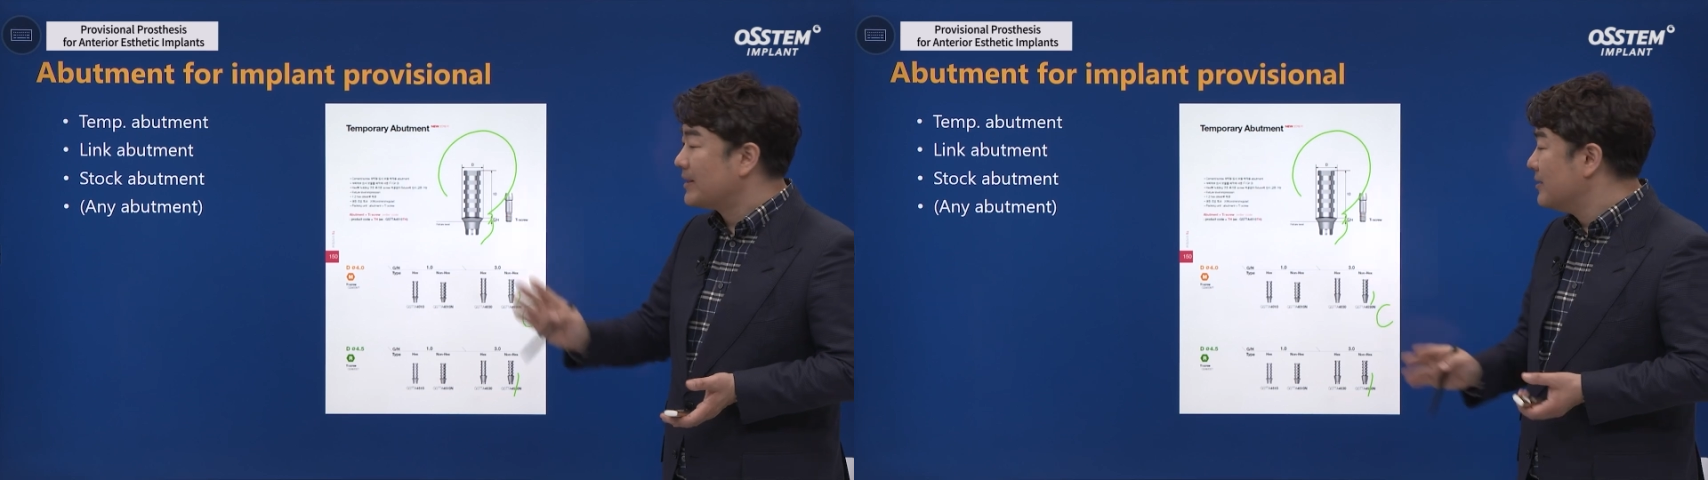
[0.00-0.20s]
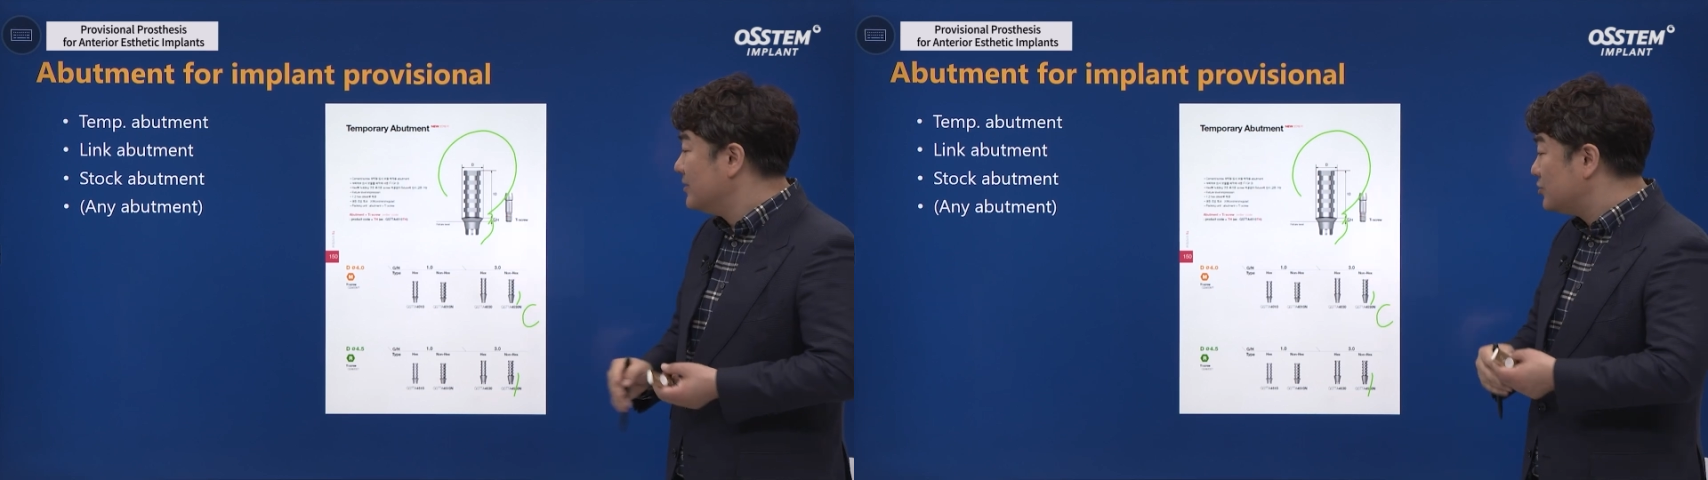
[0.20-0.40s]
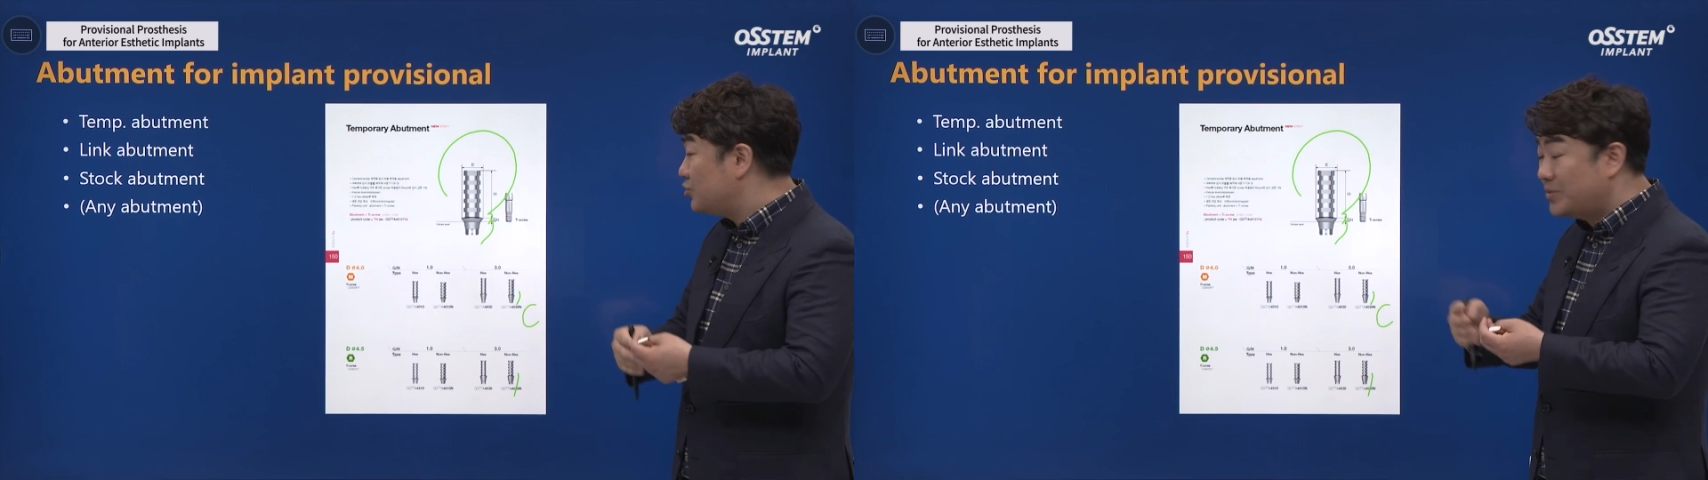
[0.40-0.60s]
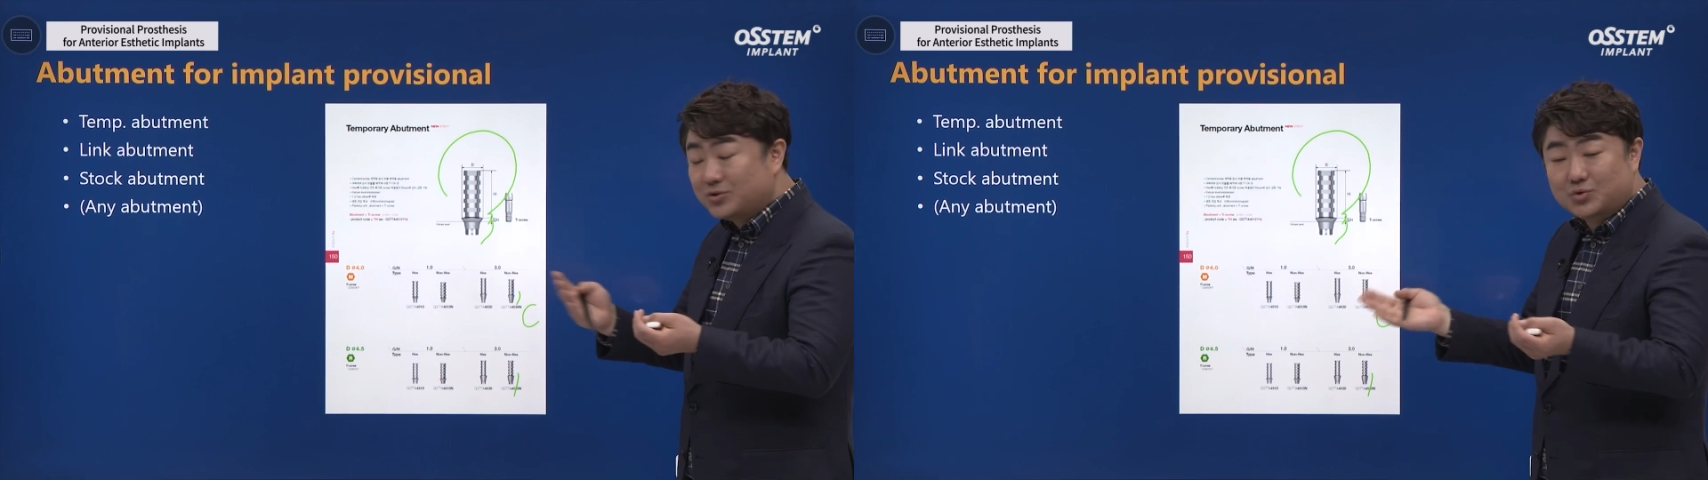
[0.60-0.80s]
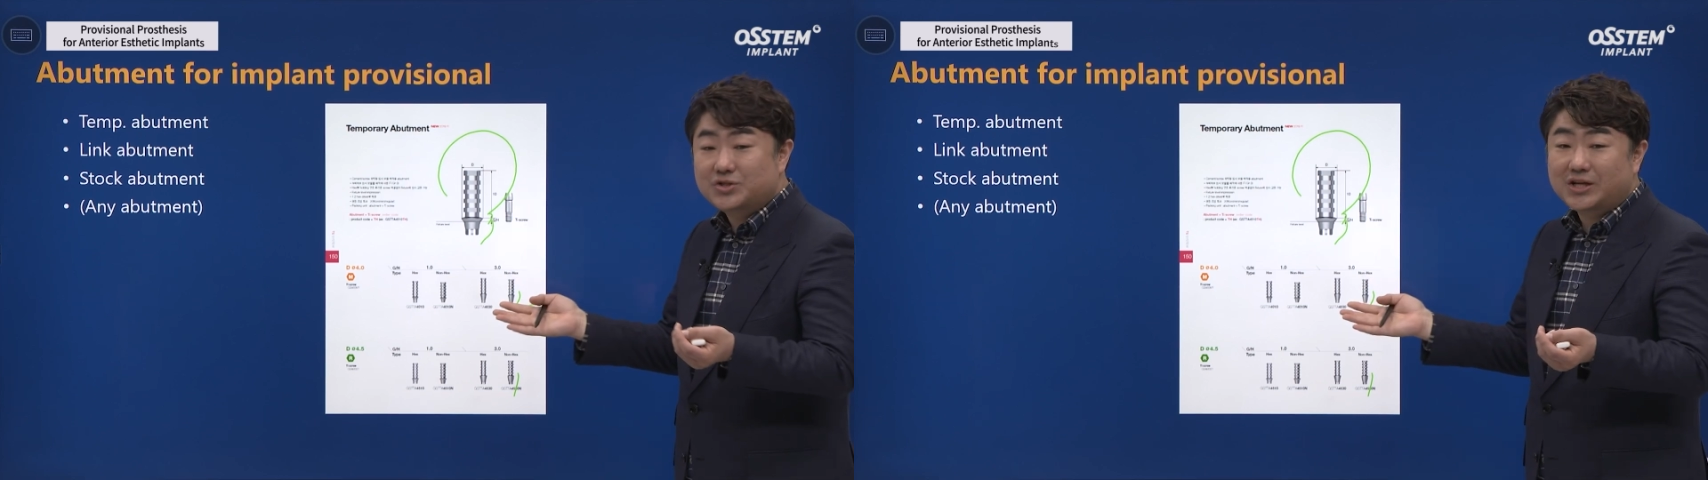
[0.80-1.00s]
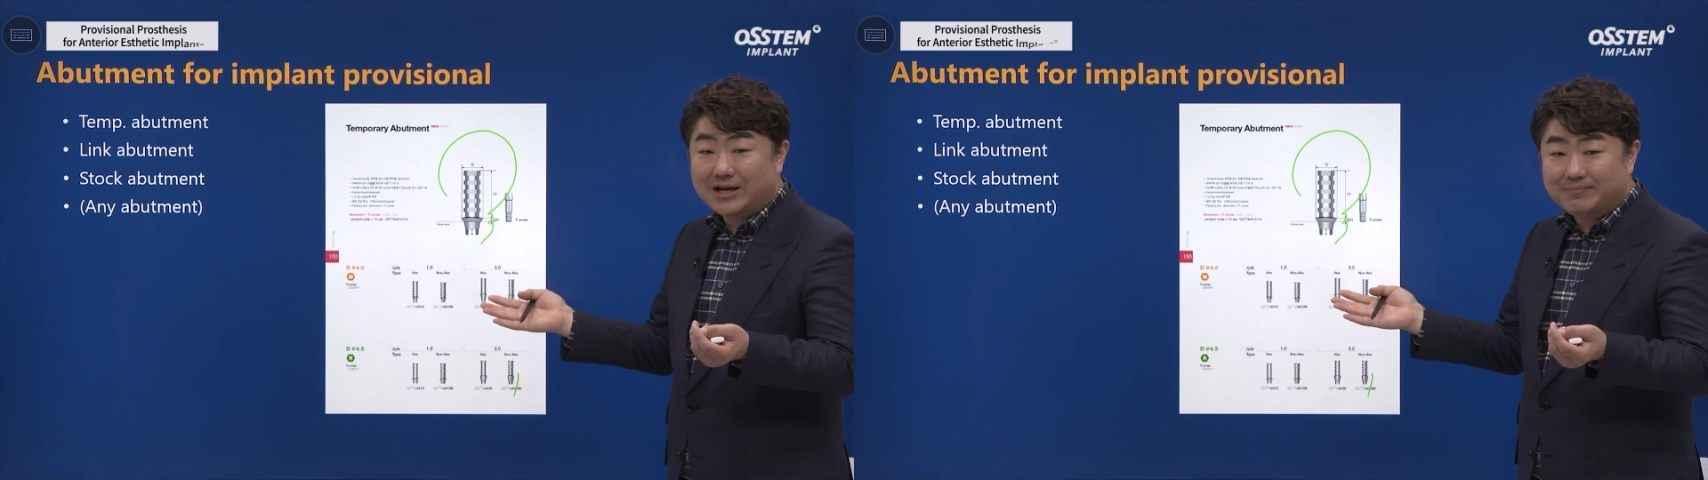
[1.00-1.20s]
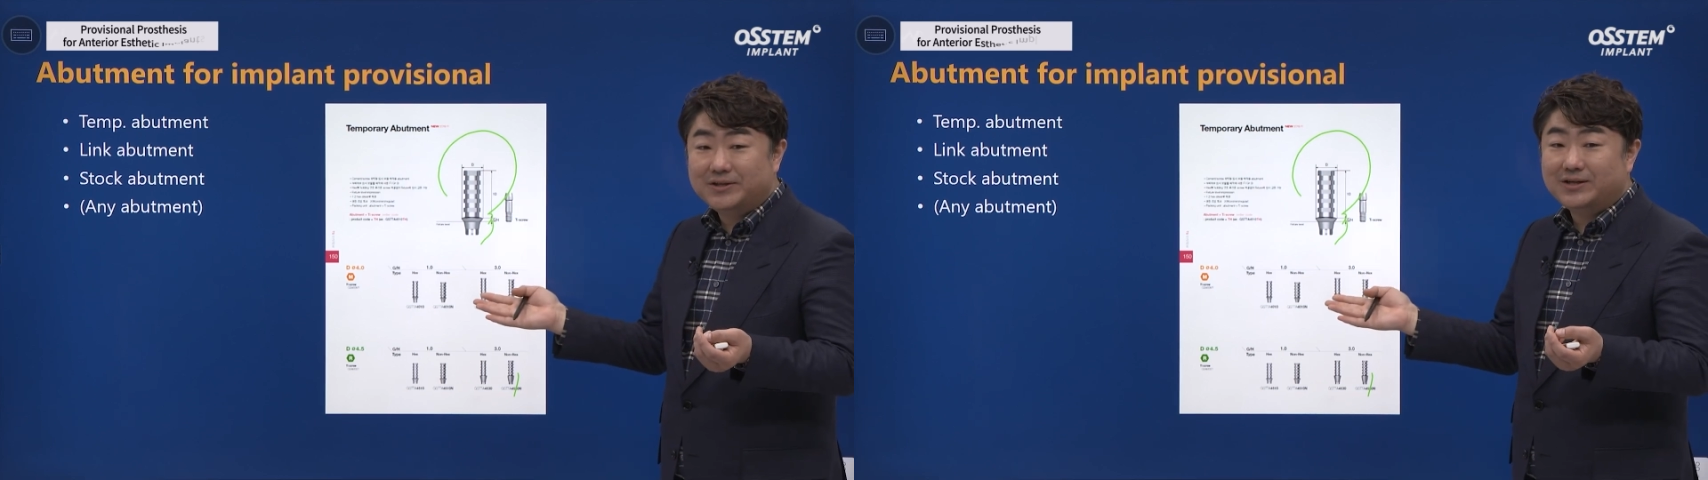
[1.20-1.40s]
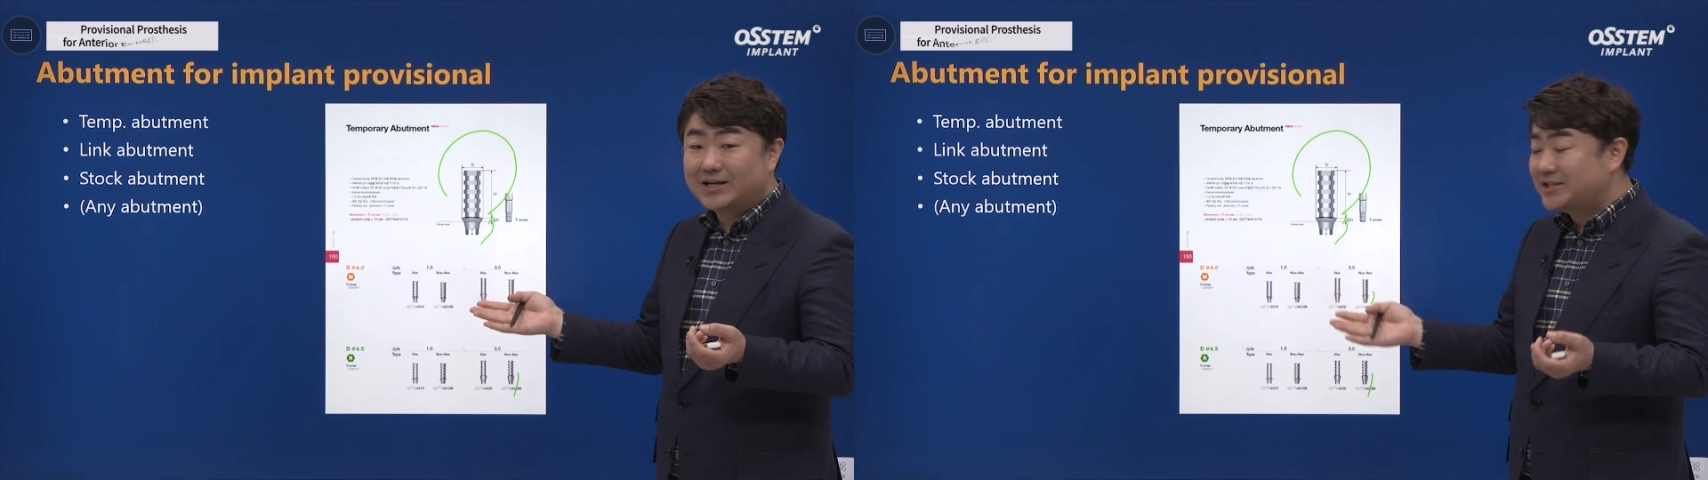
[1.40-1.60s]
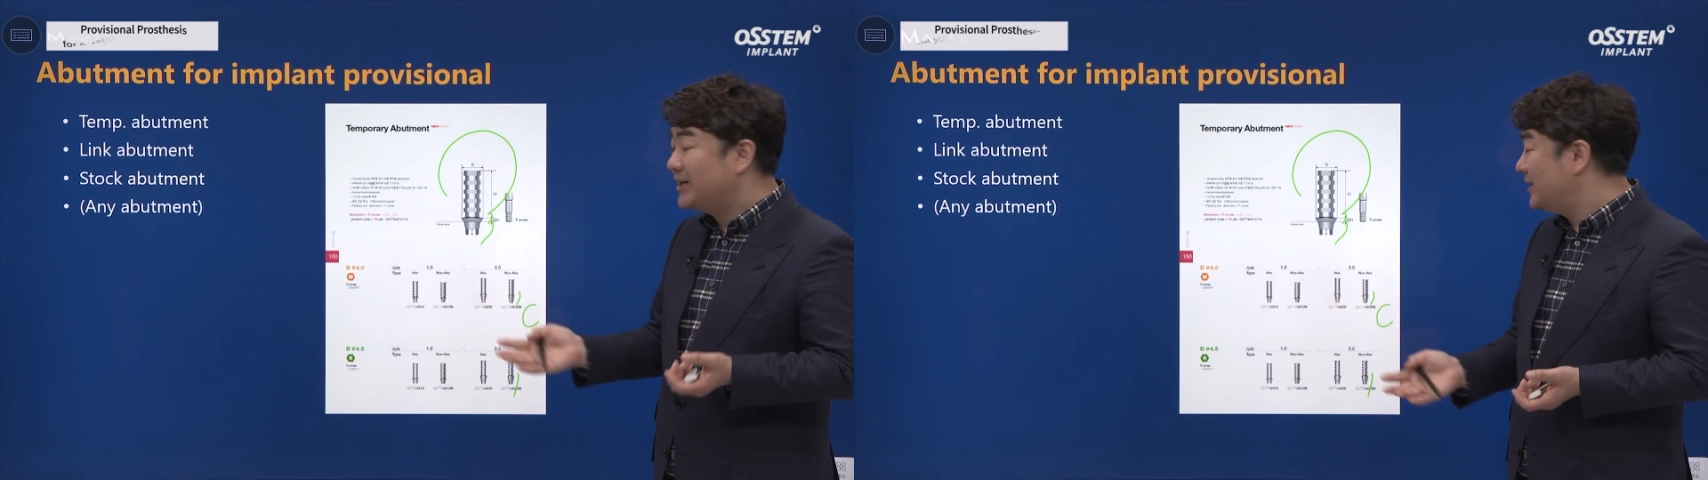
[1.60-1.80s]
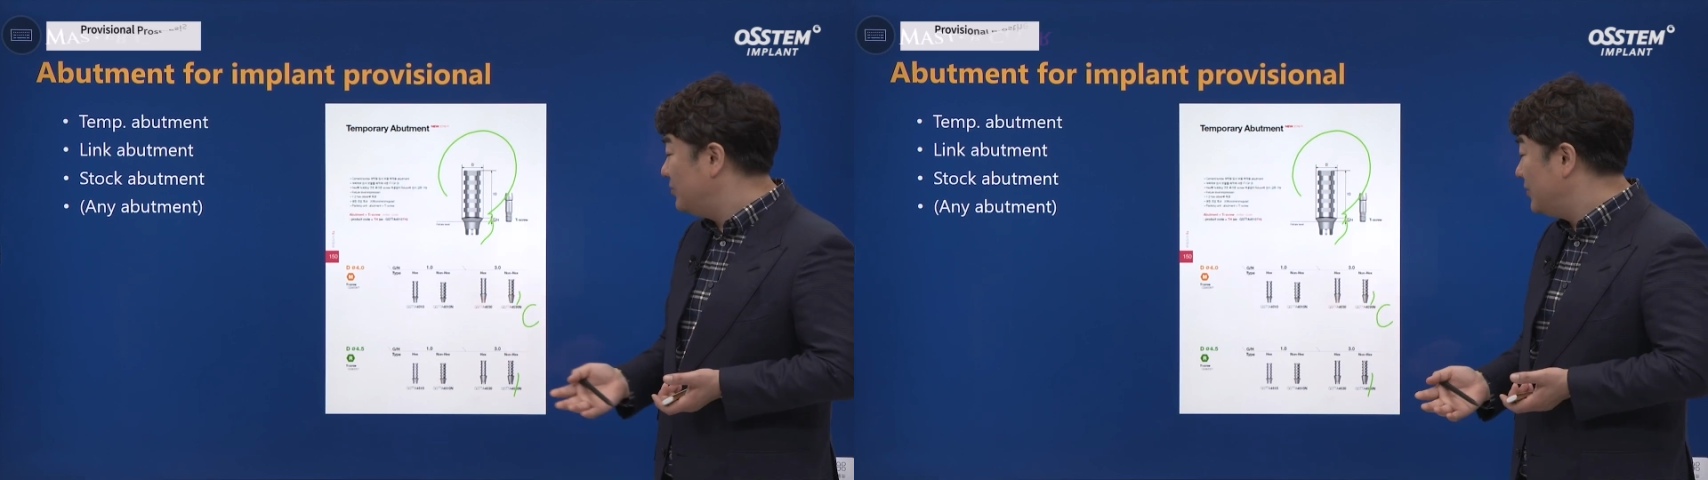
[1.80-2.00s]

Straight profile is